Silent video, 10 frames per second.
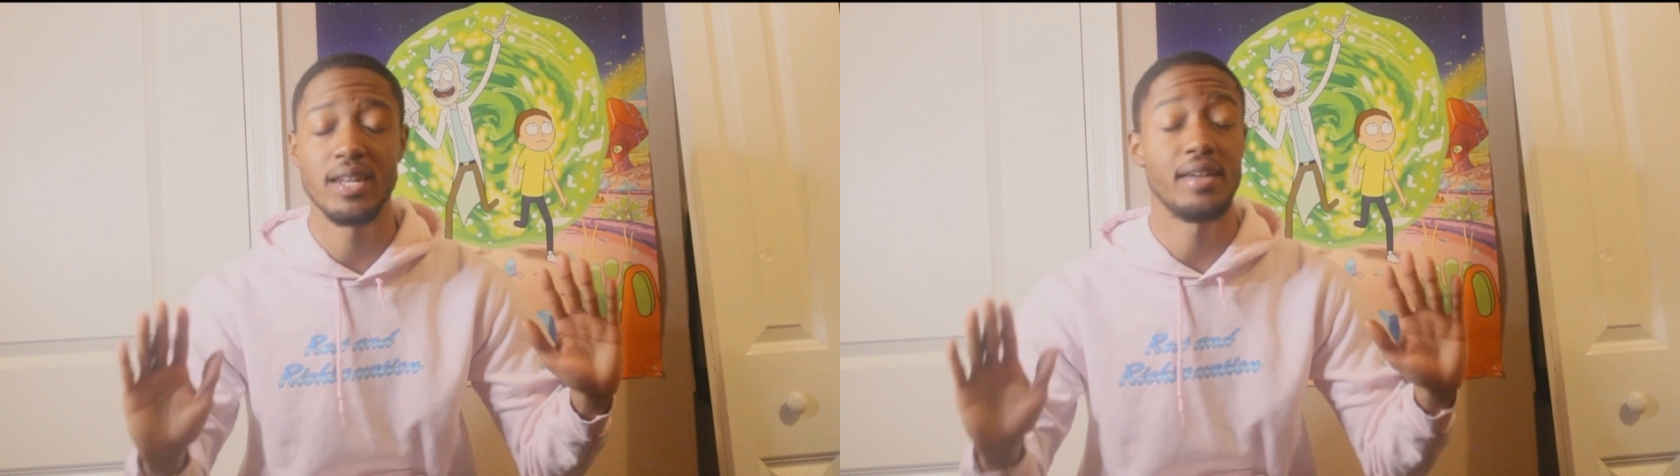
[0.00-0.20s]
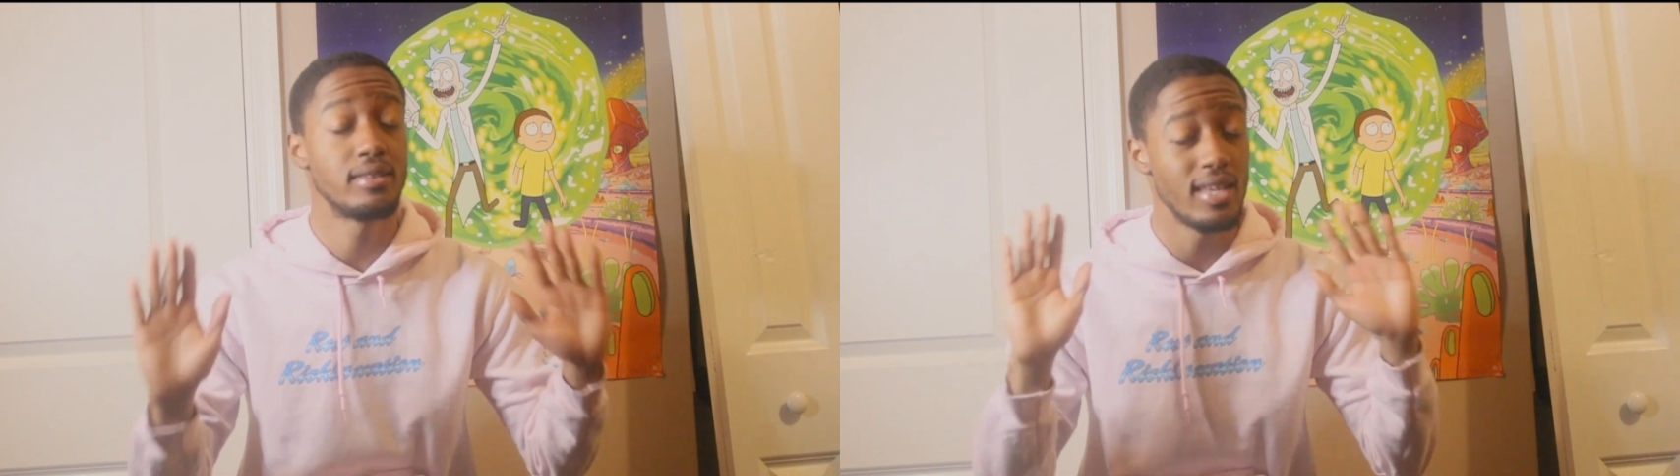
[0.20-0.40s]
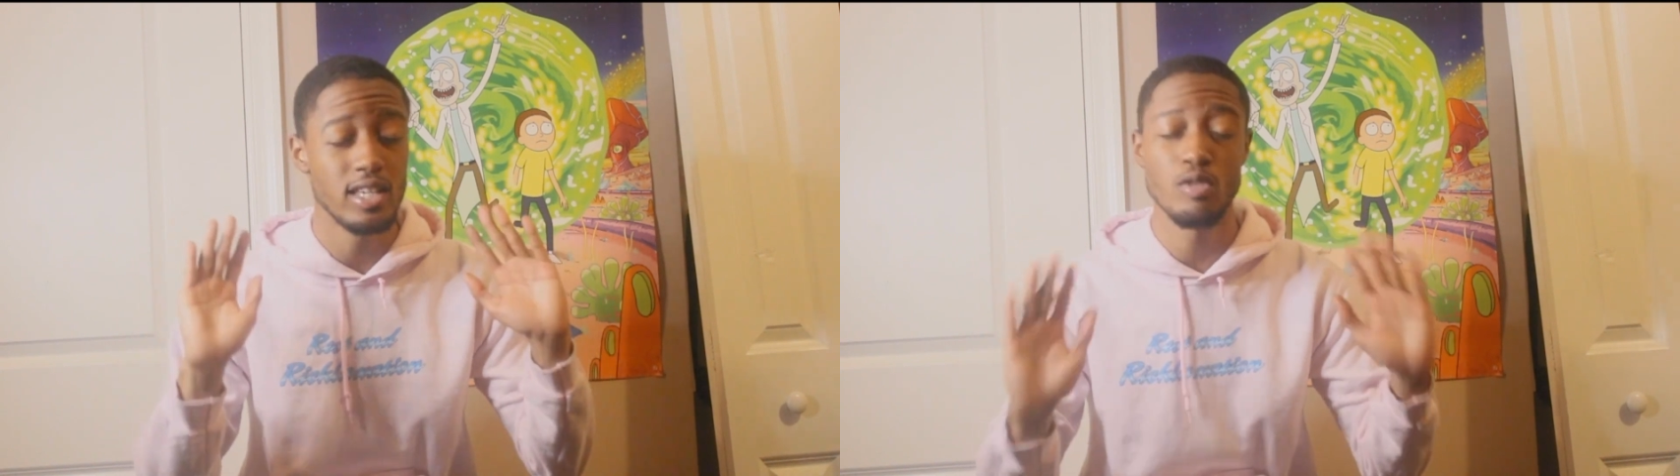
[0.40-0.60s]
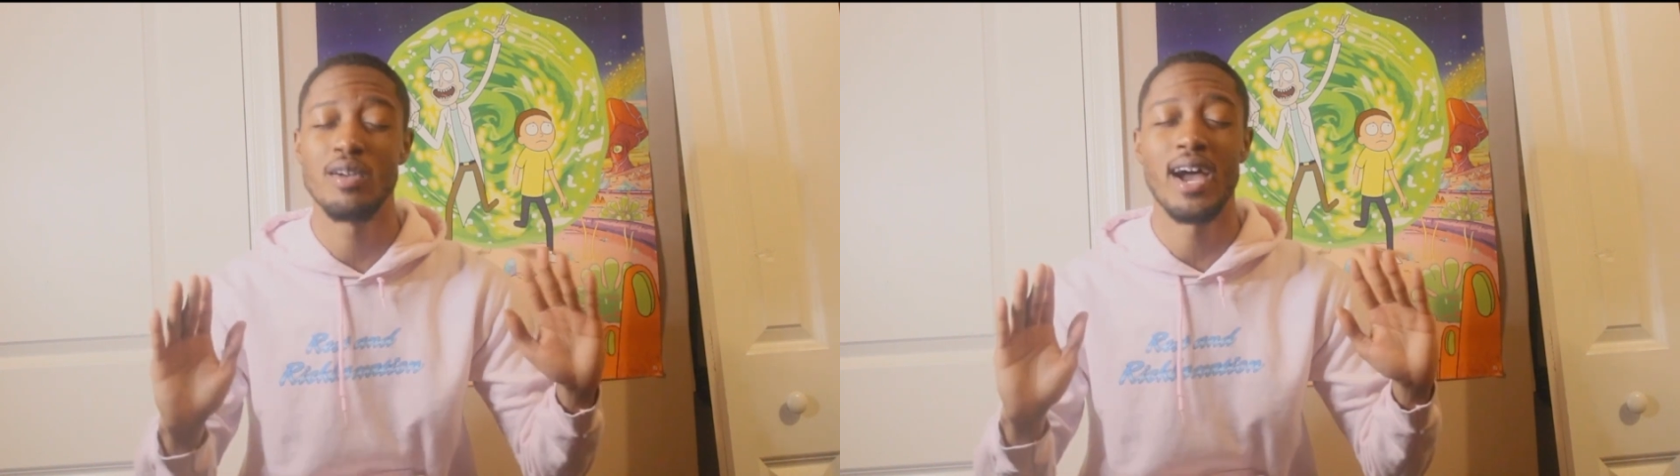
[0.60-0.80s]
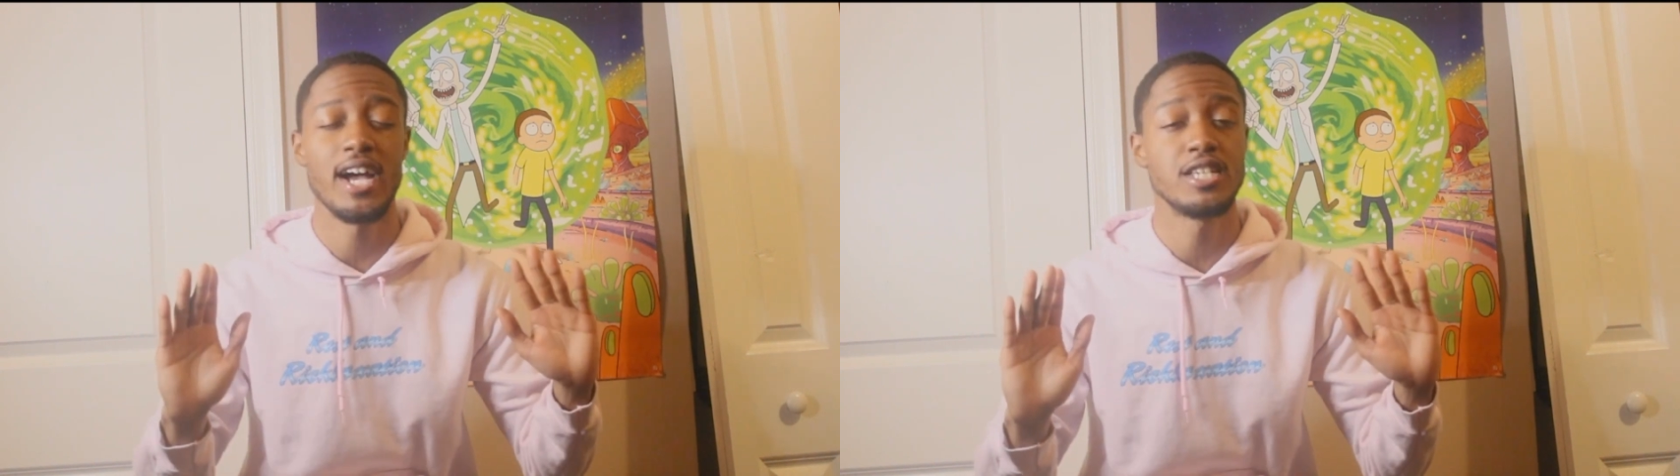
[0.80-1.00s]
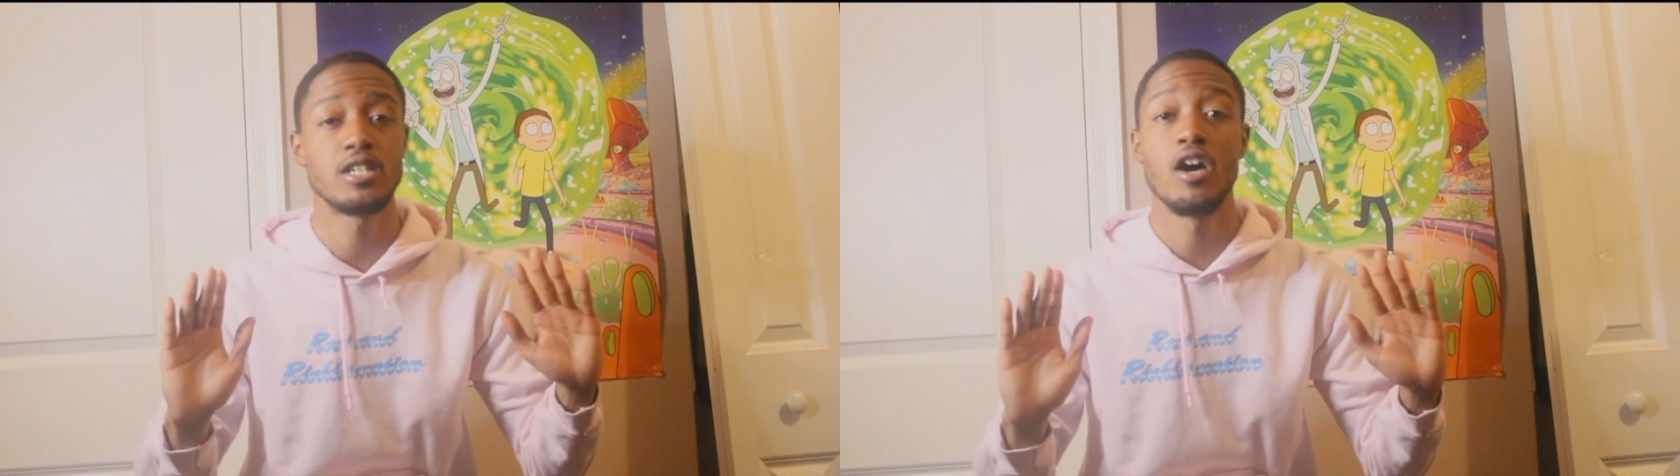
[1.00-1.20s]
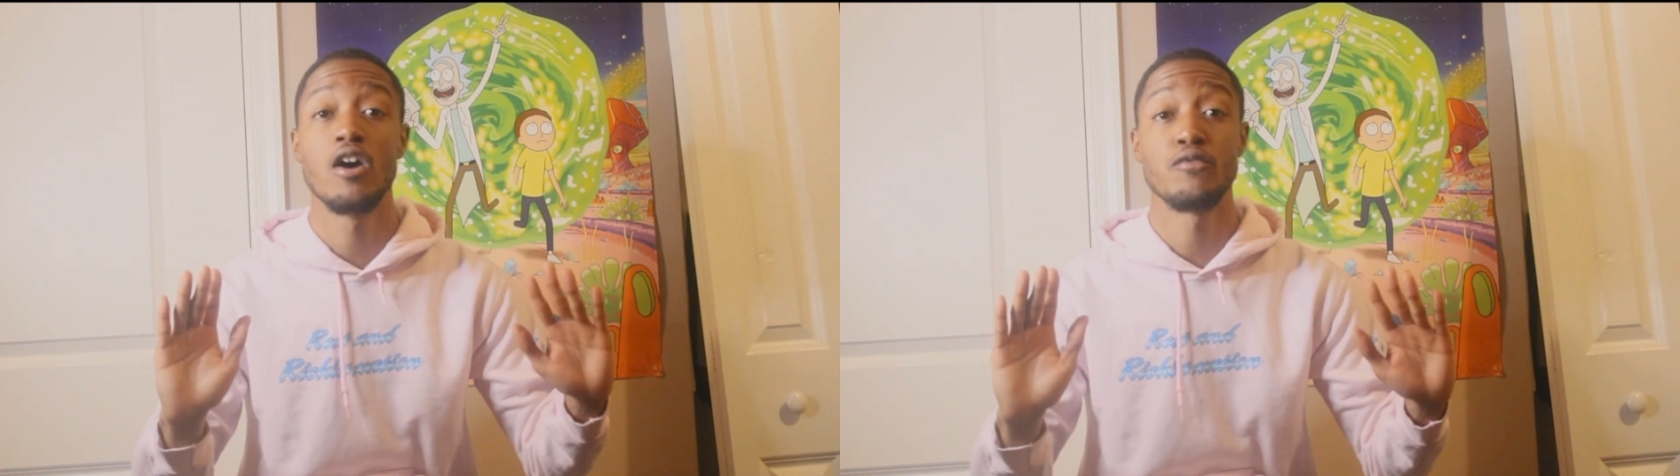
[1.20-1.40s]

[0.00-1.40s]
and I thank you guys